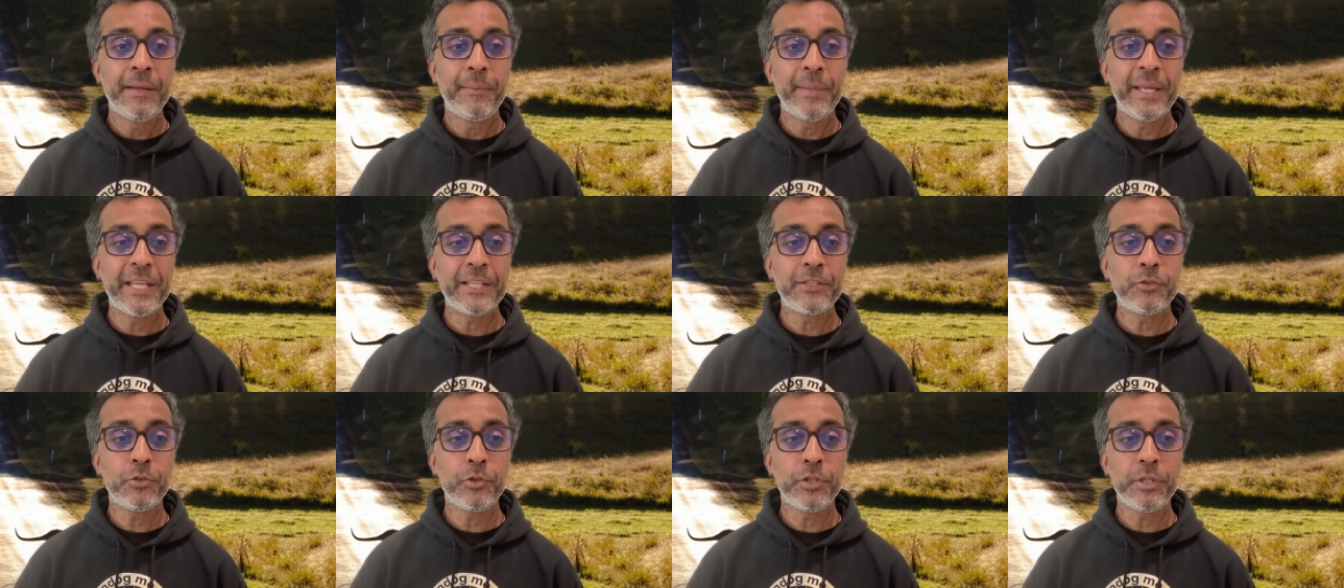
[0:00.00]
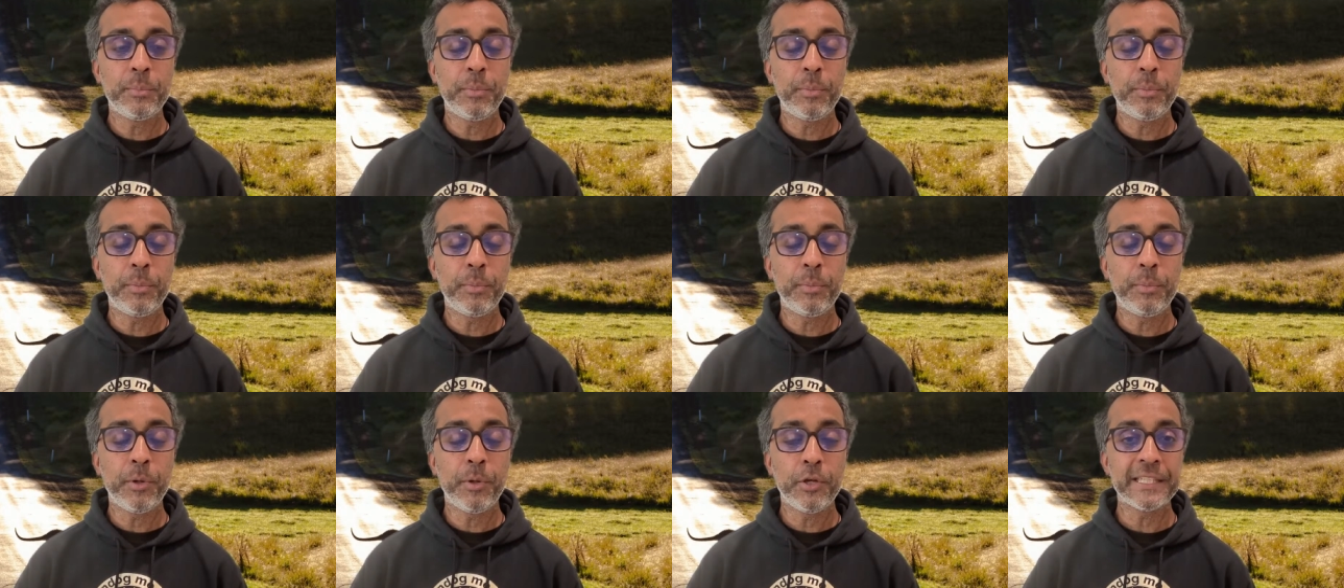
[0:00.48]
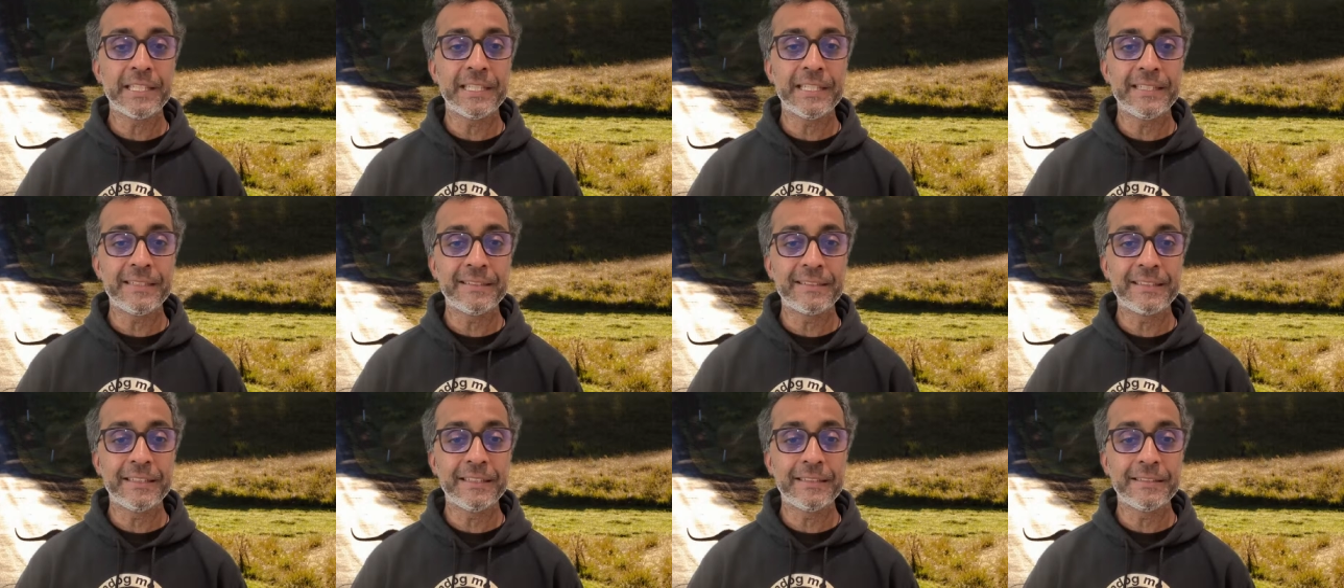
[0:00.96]
Make sure your posting
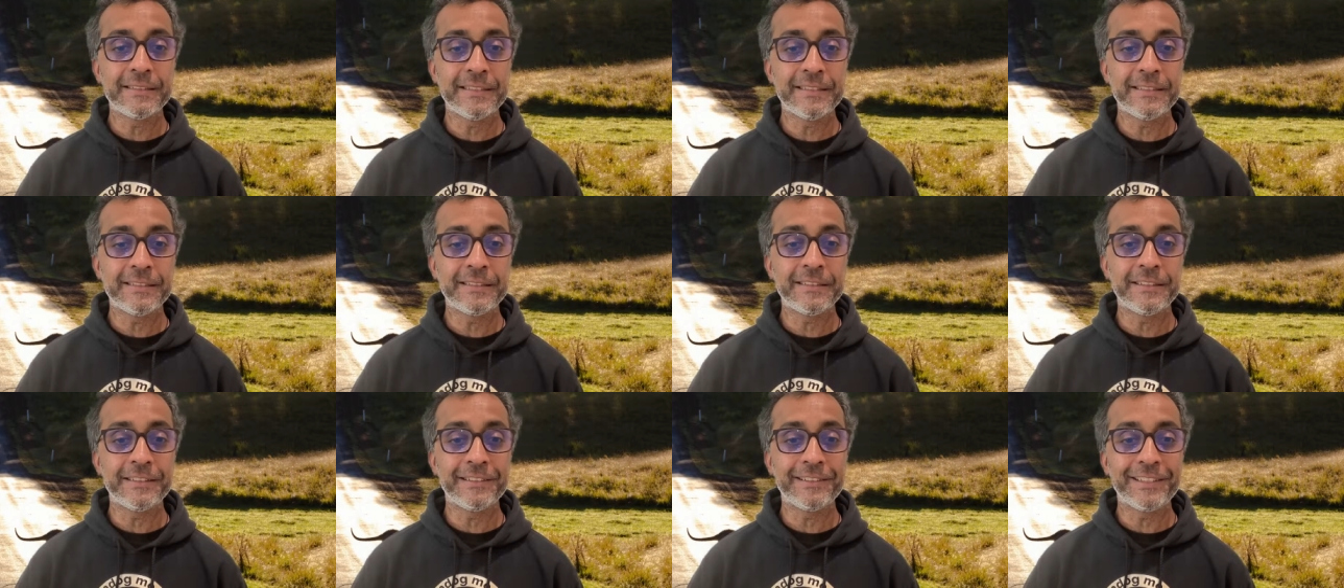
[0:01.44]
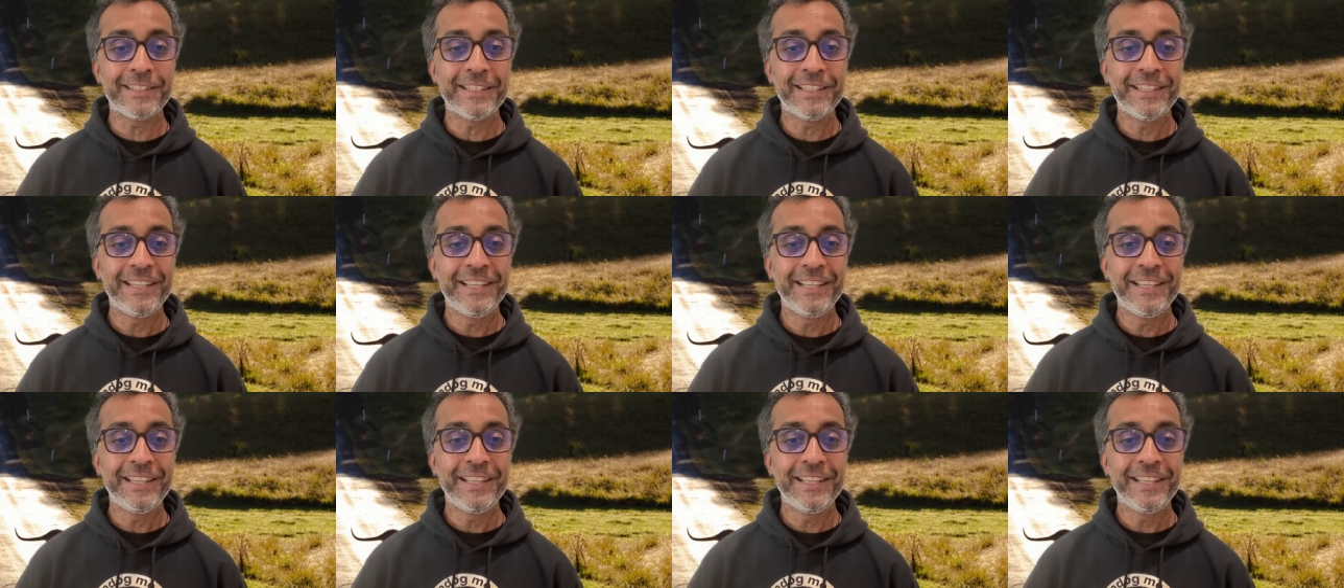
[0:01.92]
is consistent.